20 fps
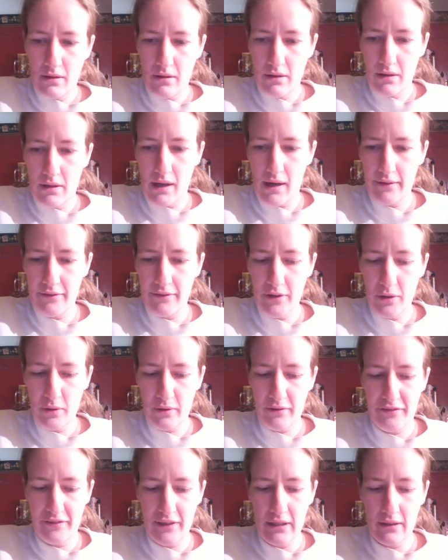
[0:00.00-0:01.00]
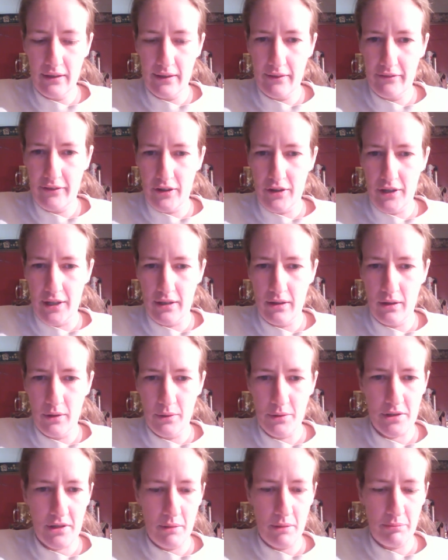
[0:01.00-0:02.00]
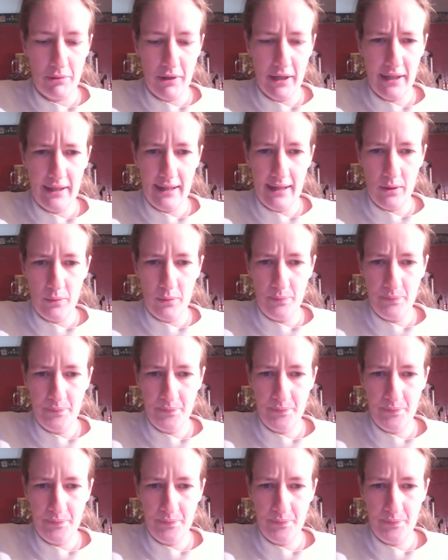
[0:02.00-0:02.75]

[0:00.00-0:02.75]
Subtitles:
A lot of you are feeling very closed up right now.